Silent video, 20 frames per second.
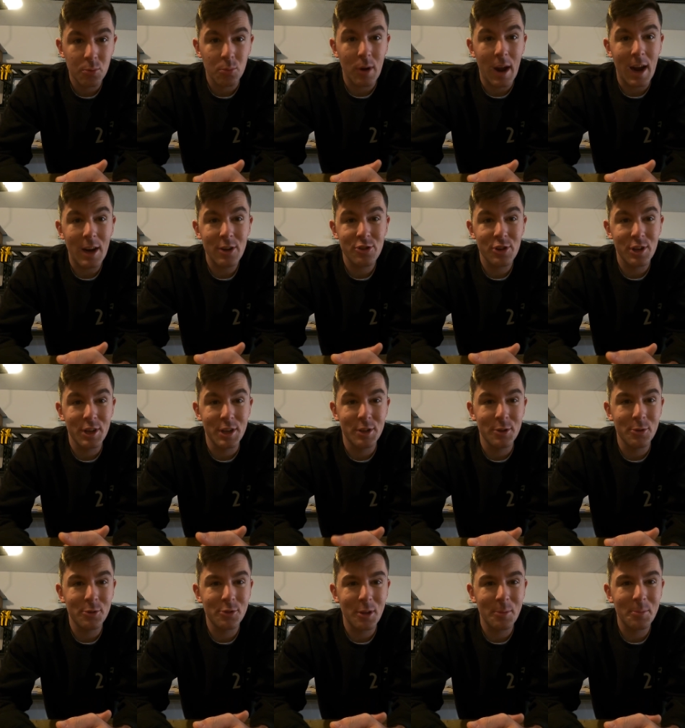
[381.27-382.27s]
we're actually going to
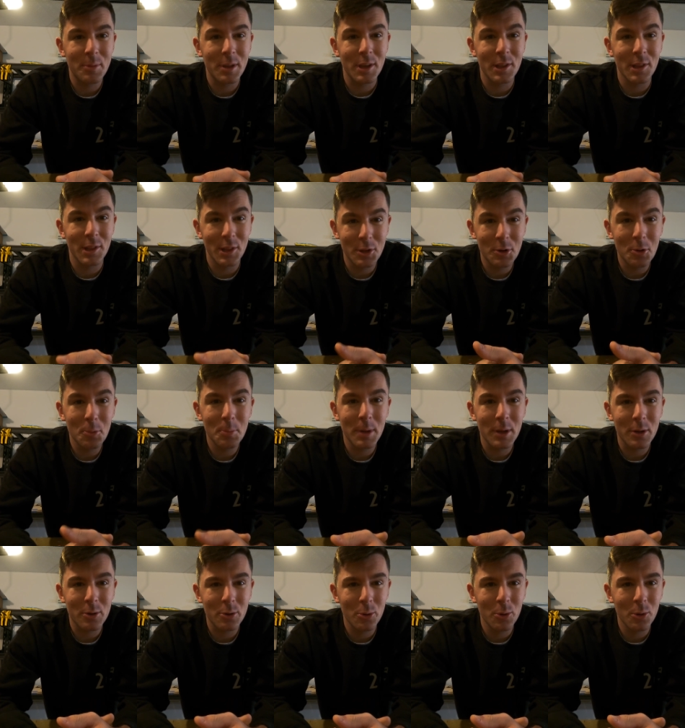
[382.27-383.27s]
do something a little
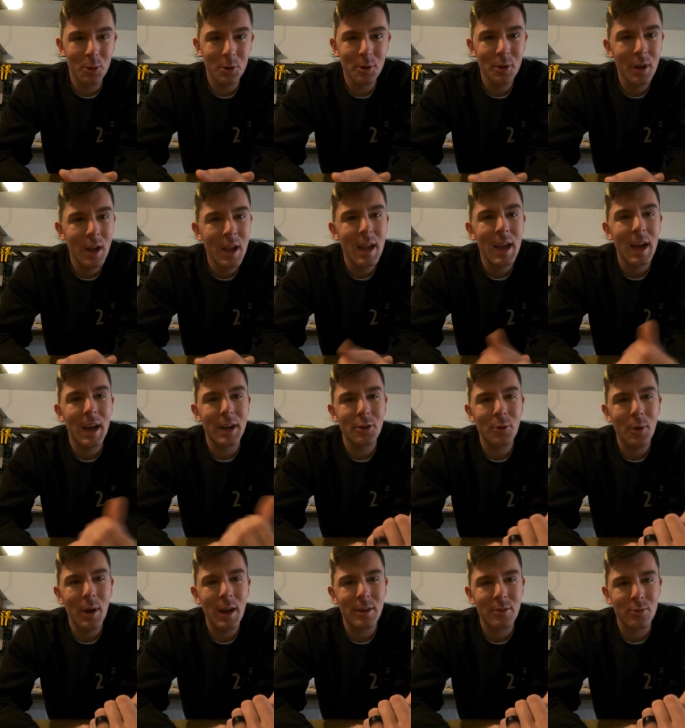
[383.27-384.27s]
bit cooler and
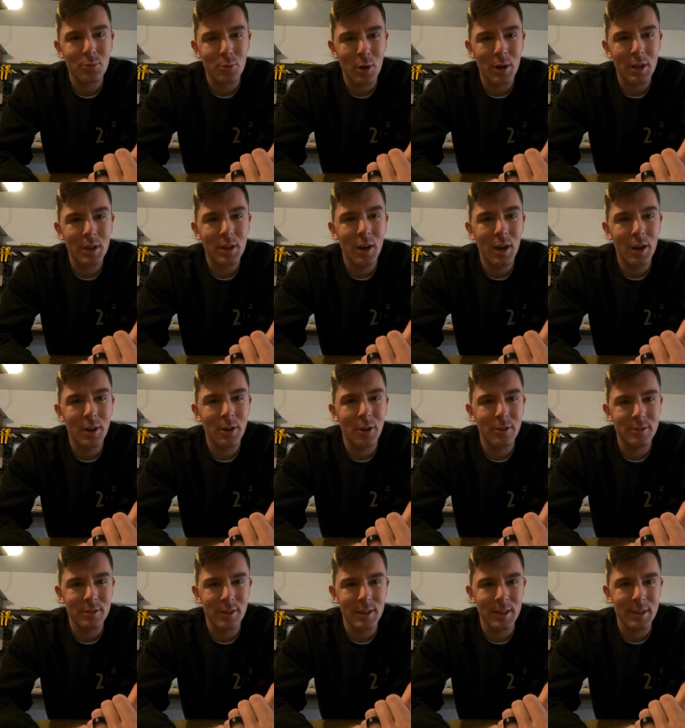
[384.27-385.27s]
go ahead and run a cut
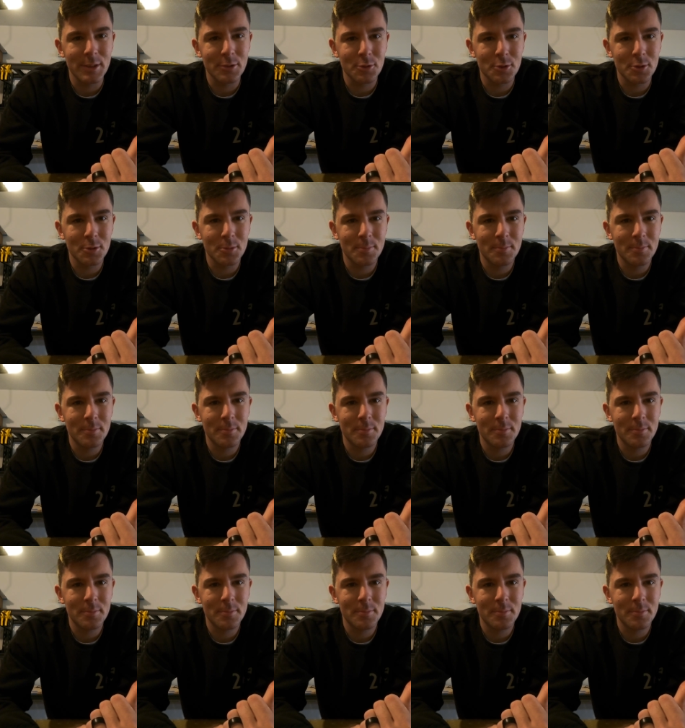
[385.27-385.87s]
on the laser.